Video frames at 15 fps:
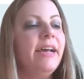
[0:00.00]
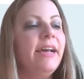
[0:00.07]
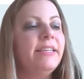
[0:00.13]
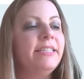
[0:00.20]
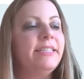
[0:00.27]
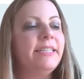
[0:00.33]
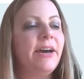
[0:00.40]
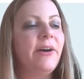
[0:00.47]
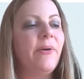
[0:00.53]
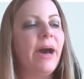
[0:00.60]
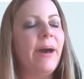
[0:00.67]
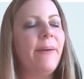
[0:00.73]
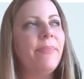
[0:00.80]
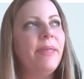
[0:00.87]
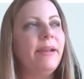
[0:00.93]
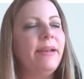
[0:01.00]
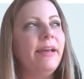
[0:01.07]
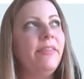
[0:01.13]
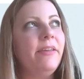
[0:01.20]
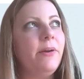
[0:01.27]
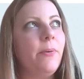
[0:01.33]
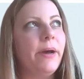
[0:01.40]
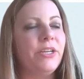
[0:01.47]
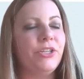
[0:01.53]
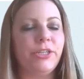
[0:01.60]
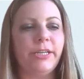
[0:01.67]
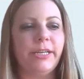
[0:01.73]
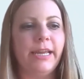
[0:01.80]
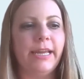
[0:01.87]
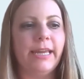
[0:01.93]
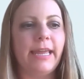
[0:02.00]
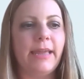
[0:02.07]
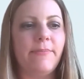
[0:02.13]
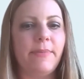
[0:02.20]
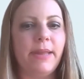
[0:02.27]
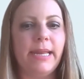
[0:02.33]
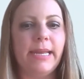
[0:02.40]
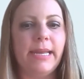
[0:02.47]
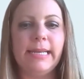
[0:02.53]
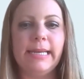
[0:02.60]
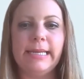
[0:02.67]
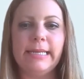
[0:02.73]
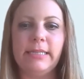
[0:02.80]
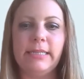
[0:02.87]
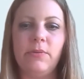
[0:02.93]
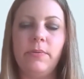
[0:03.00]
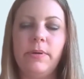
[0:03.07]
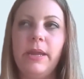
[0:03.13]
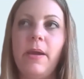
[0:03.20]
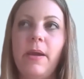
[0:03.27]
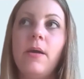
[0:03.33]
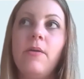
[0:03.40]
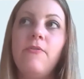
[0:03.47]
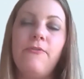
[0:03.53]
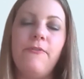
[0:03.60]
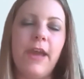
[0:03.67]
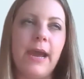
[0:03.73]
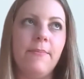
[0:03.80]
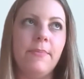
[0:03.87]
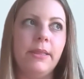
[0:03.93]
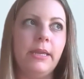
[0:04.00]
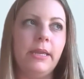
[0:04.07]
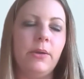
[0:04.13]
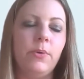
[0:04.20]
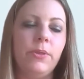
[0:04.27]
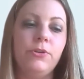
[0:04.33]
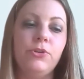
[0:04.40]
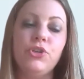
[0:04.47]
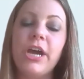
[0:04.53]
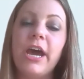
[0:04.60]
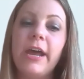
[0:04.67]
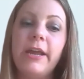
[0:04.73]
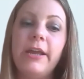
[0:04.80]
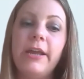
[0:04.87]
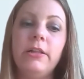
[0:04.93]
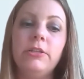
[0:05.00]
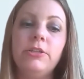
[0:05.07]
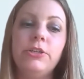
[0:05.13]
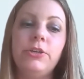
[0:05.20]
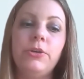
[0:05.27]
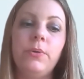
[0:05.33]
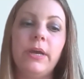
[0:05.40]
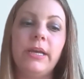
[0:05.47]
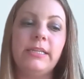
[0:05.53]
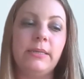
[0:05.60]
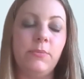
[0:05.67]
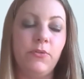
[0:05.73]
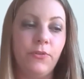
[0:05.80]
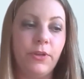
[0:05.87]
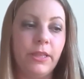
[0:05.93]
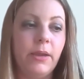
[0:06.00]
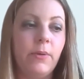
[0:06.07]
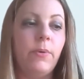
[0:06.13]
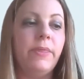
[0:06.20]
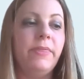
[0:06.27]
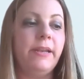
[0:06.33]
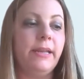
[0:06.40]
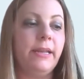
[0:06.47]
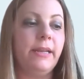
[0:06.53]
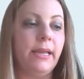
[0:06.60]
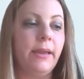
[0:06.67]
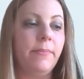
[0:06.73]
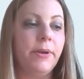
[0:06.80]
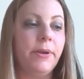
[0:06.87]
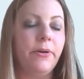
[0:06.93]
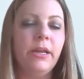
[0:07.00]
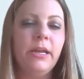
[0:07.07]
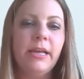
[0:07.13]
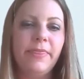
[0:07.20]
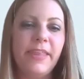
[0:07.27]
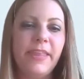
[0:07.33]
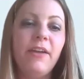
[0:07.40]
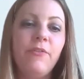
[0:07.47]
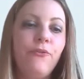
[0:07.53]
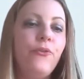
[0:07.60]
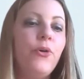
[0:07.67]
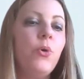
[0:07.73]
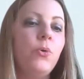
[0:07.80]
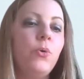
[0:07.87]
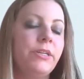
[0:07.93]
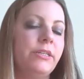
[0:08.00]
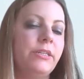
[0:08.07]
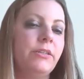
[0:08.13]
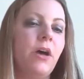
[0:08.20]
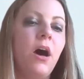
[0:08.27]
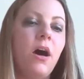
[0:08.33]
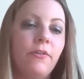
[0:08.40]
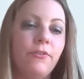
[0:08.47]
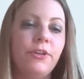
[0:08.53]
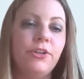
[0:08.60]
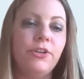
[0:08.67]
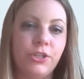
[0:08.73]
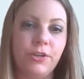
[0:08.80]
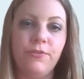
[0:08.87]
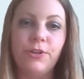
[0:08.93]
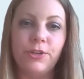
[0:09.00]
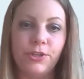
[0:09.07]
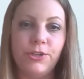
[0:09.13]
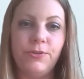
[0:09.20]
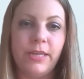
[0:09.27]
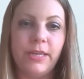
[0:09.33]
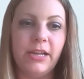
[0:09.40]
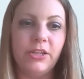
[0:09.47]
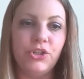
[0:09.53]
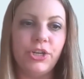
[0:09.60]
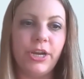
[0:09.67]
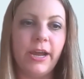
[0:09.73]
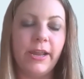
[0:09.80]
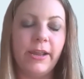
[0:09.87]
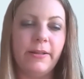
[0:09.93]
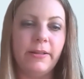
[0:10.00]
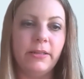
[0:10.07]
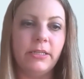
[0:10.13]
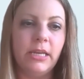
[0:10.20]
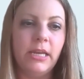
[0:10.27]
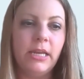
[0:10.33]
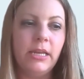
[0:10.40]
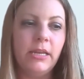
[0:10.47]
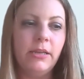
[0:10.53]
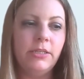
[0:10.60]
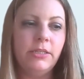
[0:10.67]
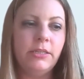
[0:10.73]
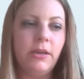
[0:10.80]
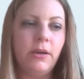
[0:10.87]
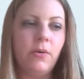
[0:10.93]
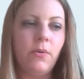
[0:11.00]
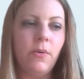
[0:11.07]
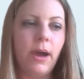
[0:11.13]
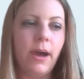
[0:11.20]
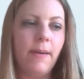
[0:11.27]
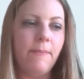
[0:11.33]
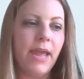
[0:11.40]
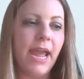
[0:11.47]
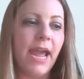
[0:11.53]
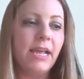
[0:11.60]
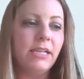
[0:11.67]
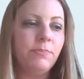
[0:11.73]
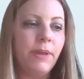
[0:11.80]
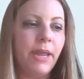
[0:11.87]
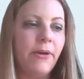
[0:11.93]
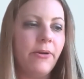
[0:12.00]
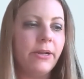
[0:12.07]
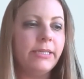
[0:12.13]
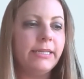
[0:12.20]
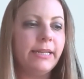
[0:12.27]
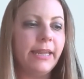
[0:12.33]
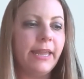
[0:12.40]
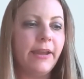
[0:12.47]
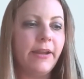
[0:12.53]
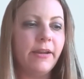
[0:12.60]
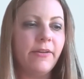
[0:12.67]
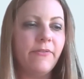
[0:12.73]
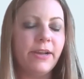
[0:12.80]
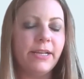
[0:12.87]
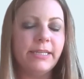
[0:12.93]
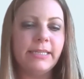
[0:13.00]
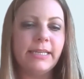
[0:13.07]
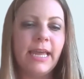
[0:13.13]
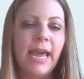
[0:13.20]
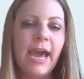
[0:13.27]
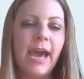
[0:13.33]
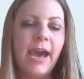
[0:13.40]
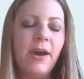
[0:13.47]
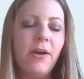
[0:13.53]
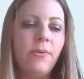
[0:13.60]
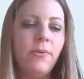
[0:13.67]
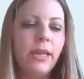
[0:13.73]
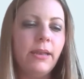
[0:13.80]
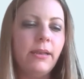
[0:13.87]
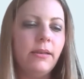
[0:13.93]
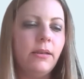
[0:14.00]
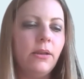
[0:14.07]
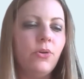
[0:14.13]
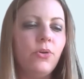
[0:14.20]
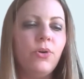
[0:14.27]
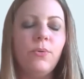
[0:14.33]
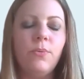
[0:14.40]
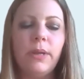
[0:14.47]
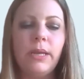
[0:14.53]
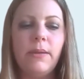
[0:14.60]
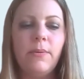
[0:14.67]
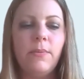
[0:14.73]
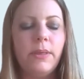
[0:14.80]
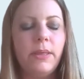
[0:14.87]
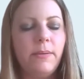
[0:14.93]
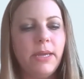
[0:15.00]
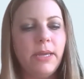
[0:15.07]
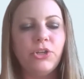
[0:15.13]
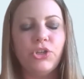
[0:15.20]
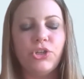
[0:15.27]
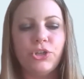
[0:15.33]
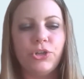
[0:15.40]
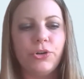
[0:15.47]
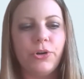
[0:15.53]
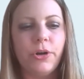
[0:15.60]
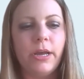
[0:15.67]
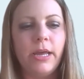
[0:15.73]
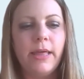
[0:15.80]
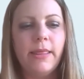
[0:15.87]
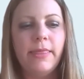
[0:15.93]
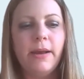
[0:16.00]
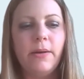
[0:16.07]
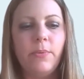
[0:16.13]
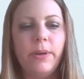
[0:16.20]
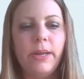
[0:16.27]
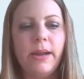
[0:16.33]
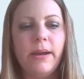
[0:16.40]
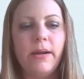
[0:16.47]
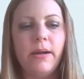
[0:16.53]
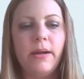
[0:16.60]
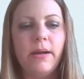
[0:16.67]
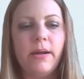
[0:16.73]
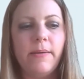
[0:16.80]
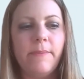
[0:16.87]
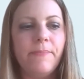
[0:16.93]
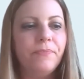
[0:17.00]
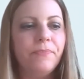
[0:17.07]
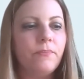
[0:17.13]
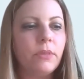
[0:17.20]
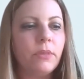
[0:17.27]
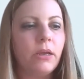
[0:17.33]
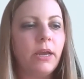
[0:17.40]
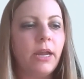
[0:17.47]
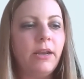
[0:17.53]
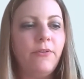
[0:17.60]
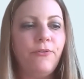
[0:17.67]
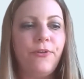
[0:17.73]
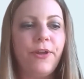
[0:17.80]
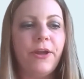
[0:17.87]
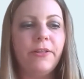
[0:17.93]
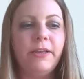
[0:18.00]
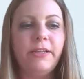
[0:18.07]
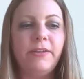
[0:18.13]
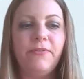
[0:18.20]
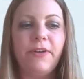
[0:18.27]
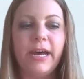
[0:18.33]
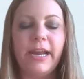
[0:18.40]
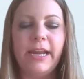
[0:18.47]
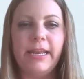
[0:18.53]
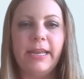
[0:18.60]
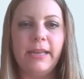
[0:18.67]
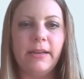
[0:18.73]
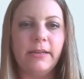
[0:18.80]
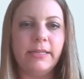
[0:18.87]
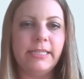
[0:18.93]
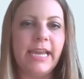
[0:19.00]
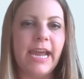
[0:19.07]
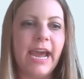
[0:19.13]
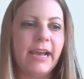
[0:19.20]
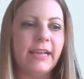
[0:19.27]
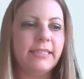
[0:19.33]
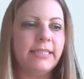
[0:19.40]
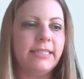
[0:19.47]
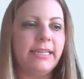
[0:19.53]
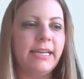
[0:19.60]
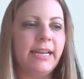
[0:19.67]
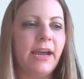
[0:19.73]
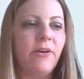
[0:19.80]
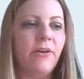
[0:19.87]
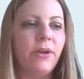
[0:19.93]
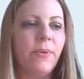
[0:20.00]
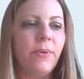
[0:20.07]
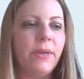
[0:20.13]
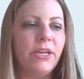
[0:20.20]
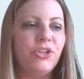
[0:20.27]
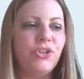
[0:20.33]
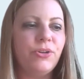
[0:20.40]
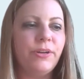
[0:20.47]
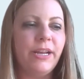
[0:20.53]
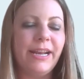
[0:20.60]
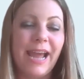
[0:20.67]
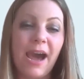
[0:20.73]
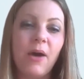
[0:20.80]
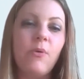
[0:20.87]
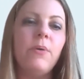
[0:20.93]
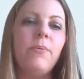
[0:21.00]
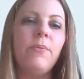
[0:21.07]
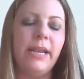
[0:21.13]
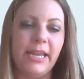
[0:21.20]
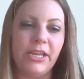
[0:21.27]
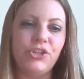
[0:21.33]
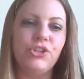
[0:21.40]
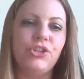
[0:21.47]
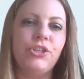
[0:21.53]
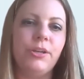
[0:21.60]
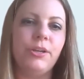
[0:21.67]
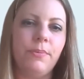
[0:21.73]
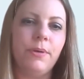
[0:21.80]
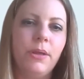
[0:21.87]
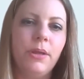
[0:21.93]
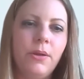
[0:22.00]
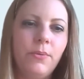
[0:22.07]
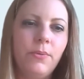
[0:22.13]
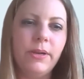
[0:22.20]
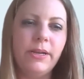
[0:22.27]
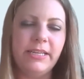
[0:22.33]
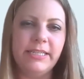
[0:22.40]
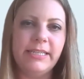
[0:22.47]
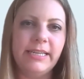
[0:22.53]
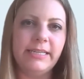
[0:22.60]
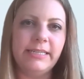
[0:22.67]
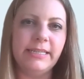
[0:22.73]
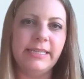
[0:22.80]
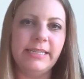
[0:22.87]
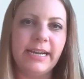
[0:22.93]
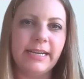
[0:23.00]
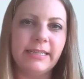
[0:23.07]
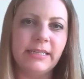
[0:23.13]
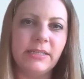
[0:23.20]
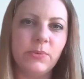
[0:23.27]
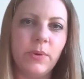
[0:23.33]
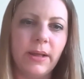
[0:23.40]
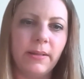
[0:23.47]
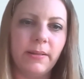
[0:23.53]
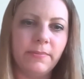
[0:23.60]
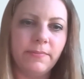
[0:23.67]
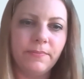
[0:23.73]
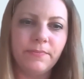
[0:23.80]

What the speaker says: So another question that came in is, if we are a family with a child who has hemophilia with an inhibitor, that focus is often shifted to that child. So as parents and caregivers, how could we really make sure that we are kind of fairly dividing the tasks, and how can we make sure that our relationship really stays intact as well?